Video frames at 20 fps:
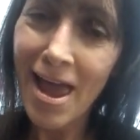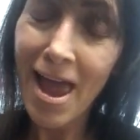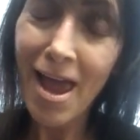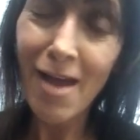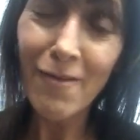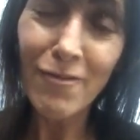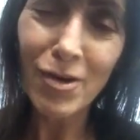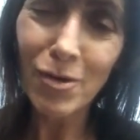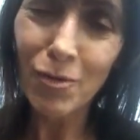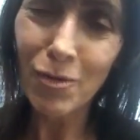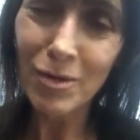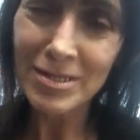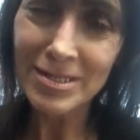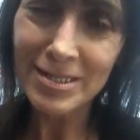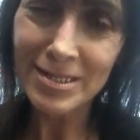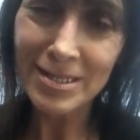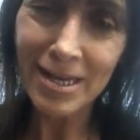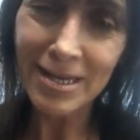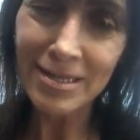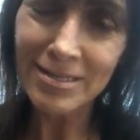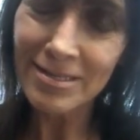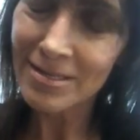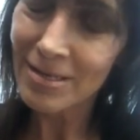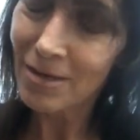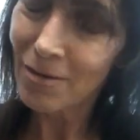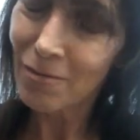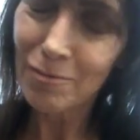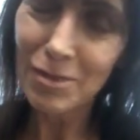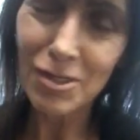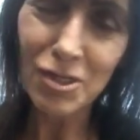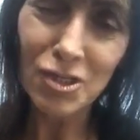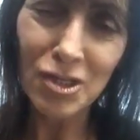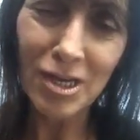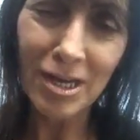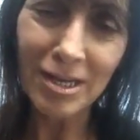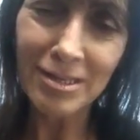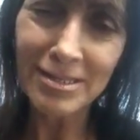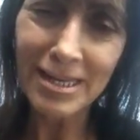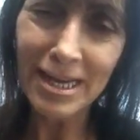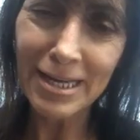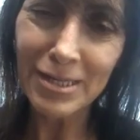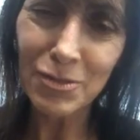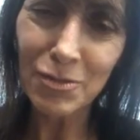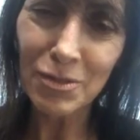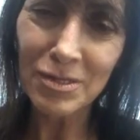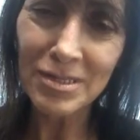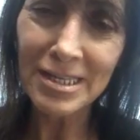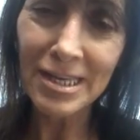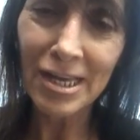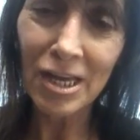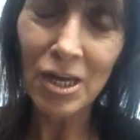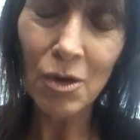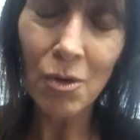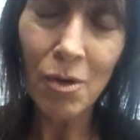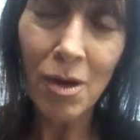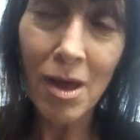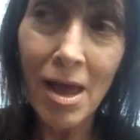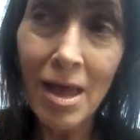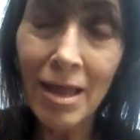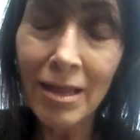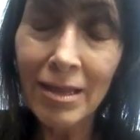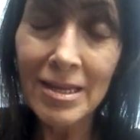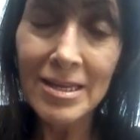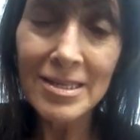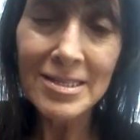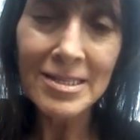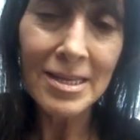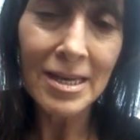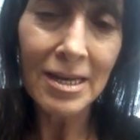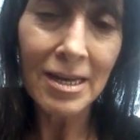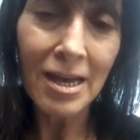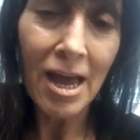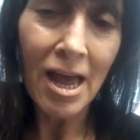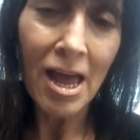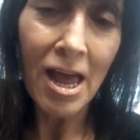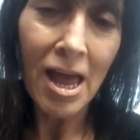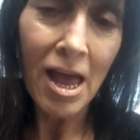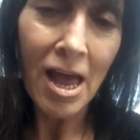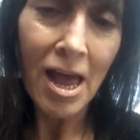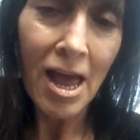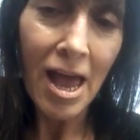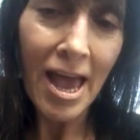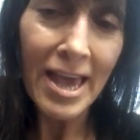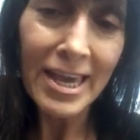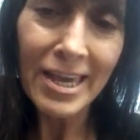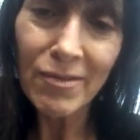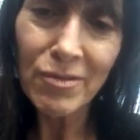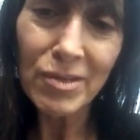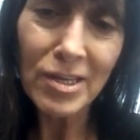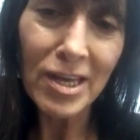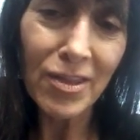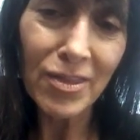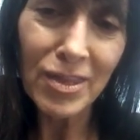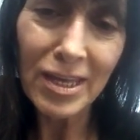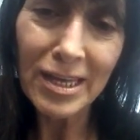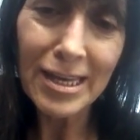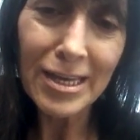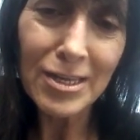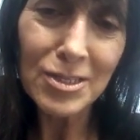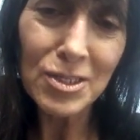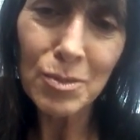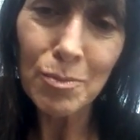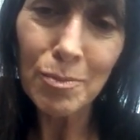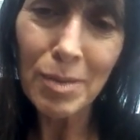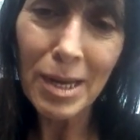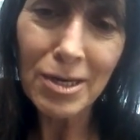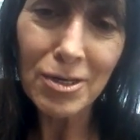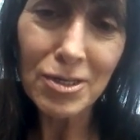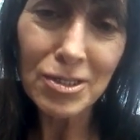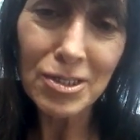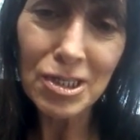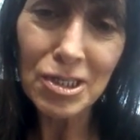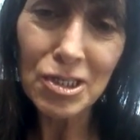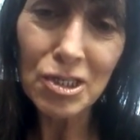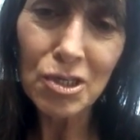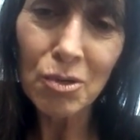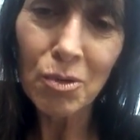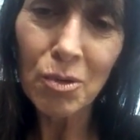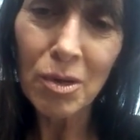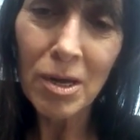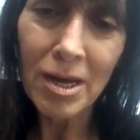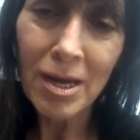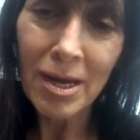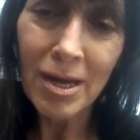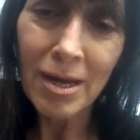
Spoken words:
Everyone says Michelle Dates will tell you, listen, I have nothing else better to do